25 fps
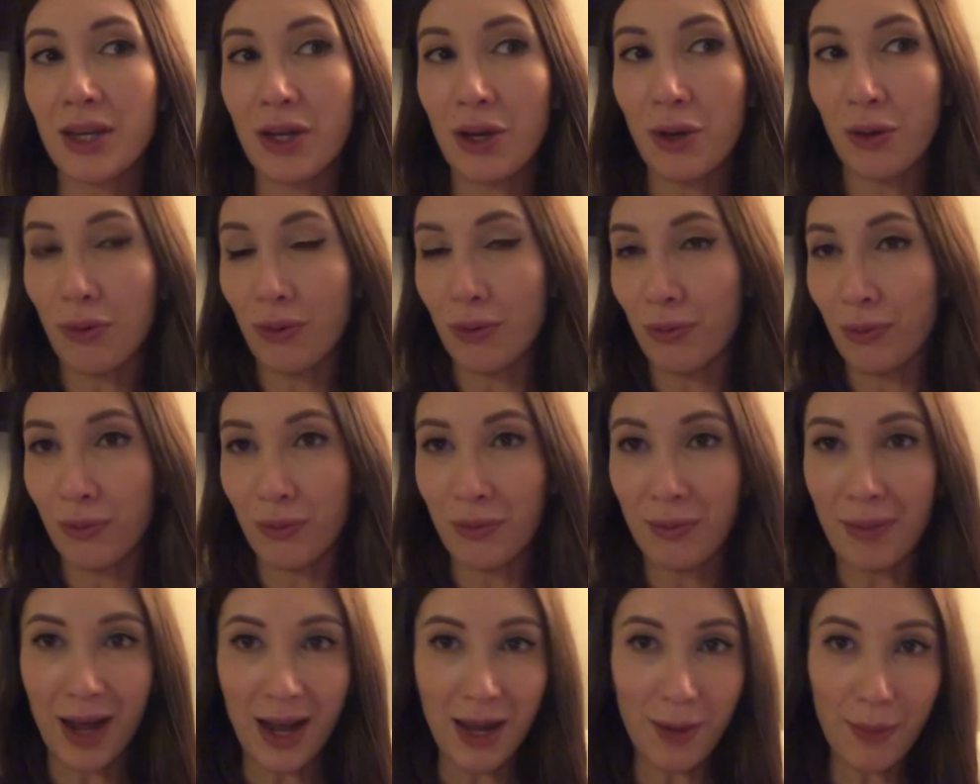you know,
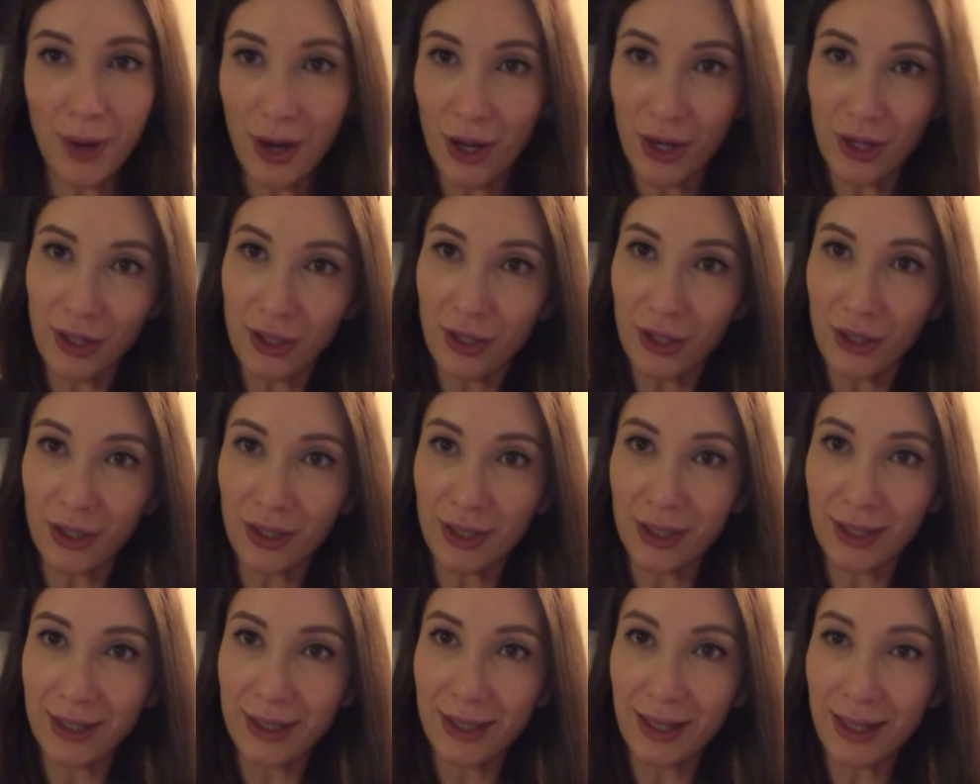my
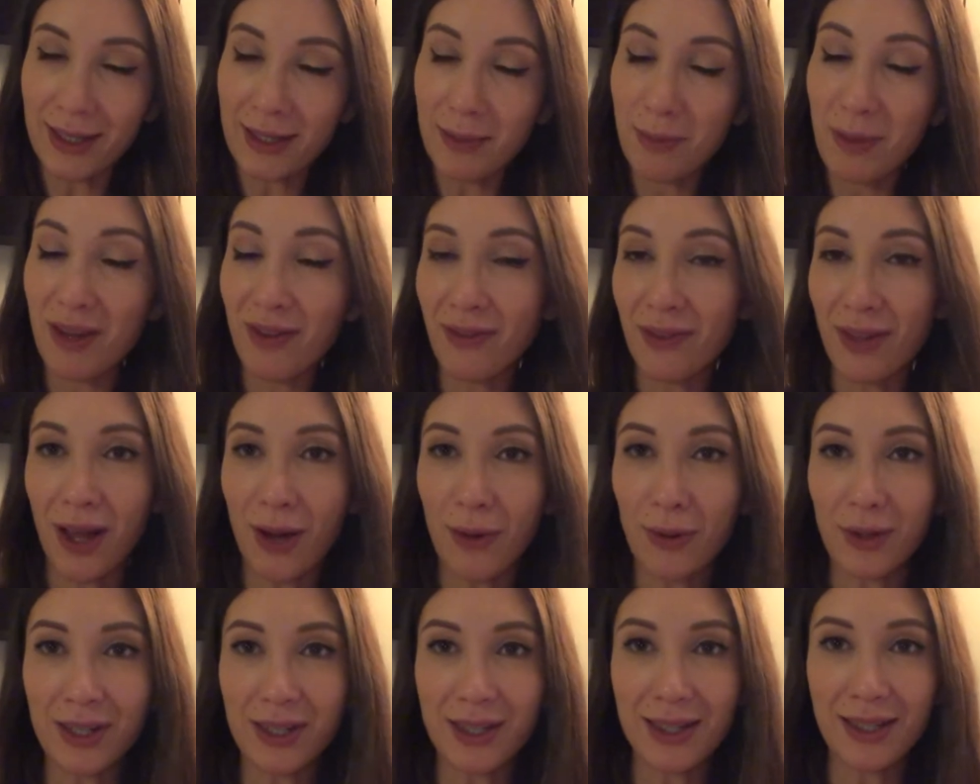partner gets me
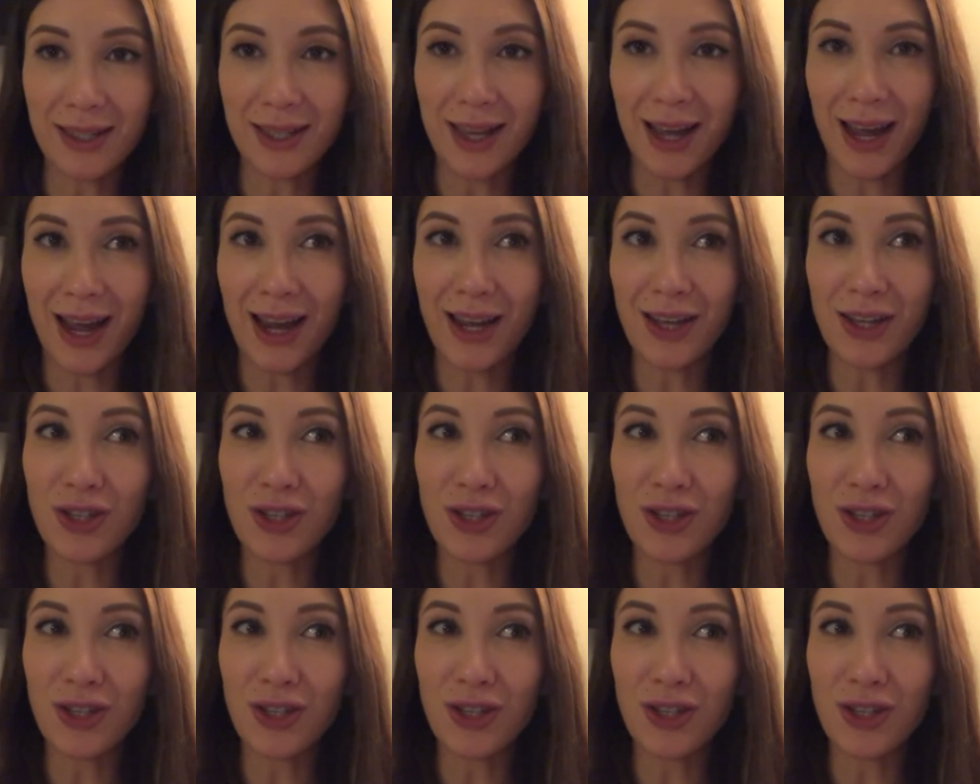flowers,